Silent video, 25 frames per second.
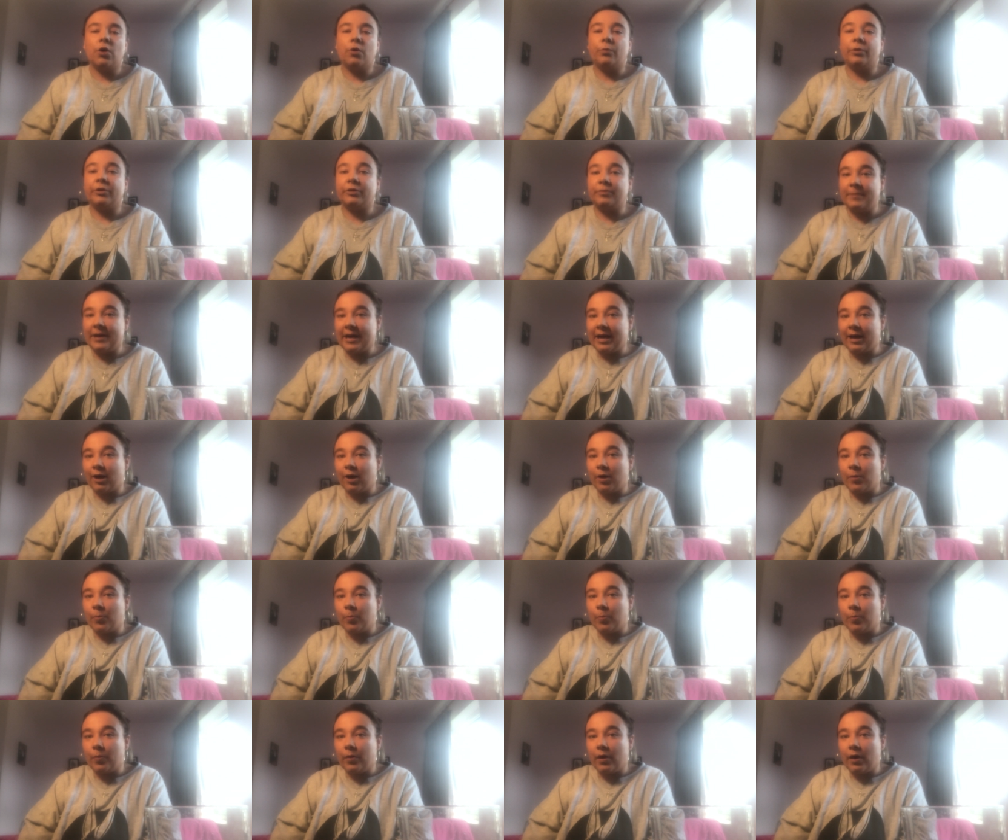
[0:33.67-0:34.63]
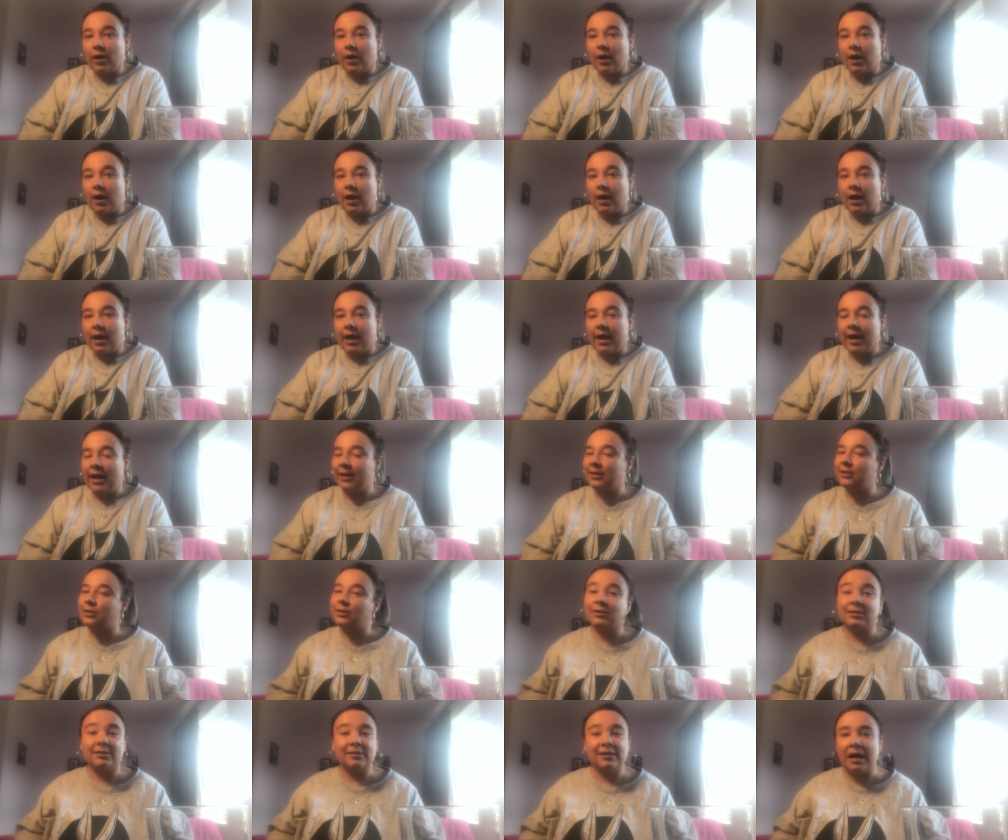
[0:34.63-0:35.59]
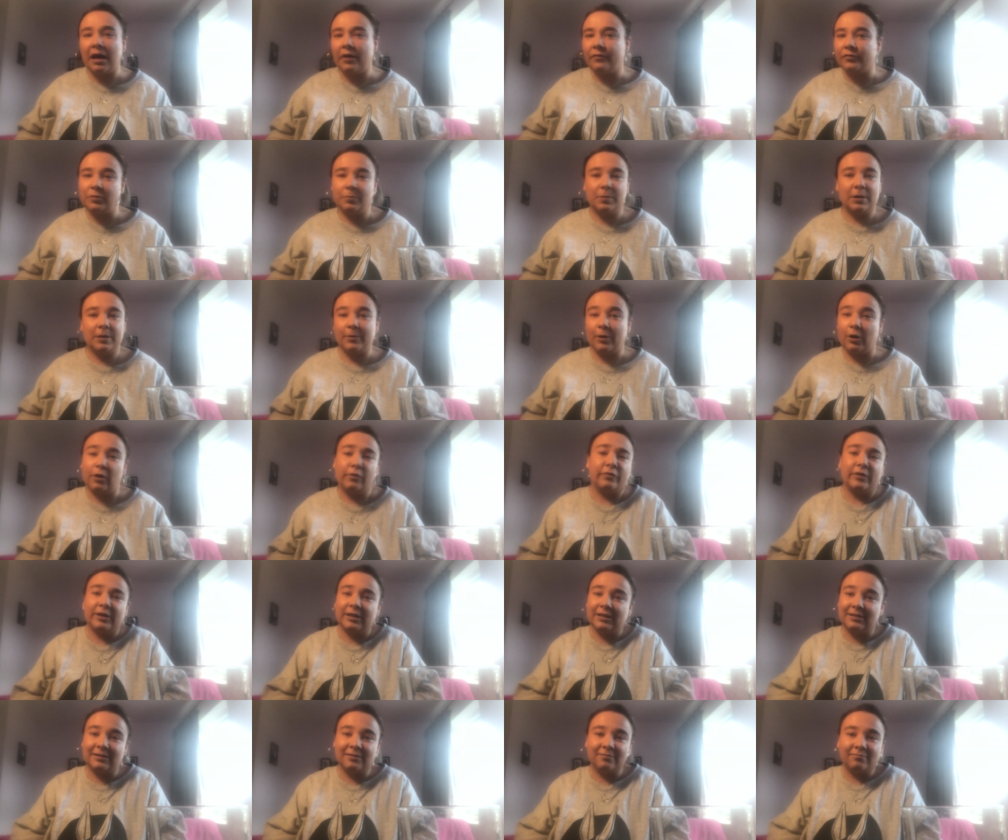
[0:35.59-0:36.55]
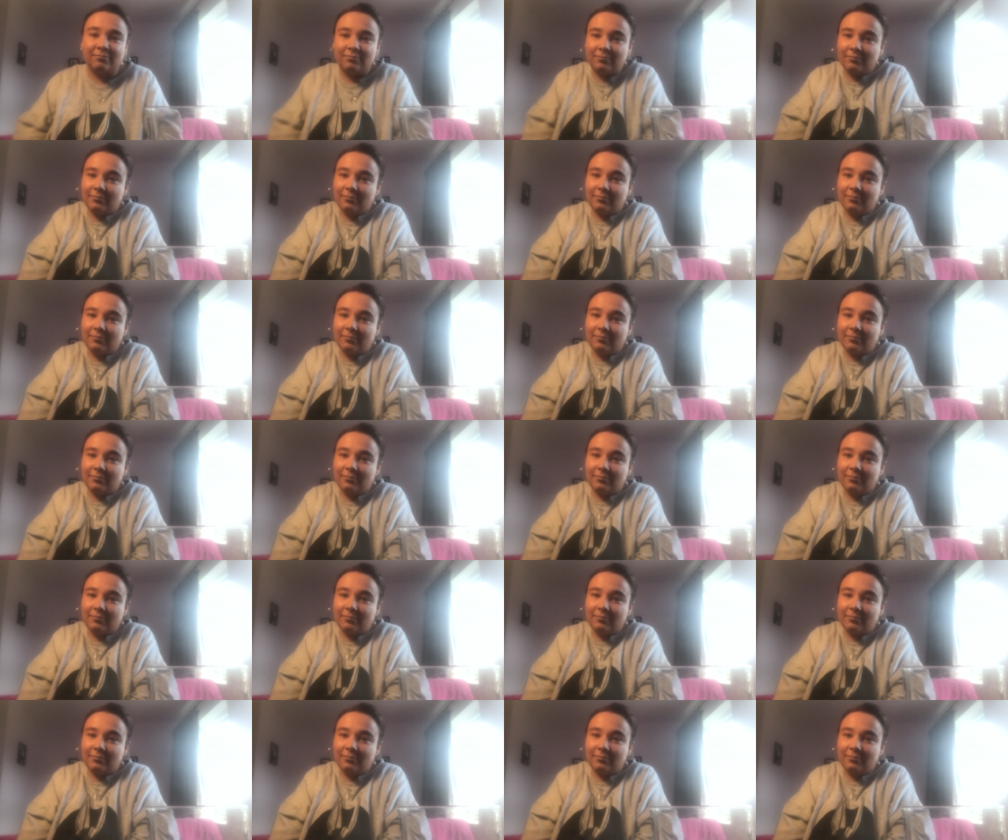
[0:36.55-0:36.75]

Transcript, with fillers: with makeup, it doesn't have to be perfect.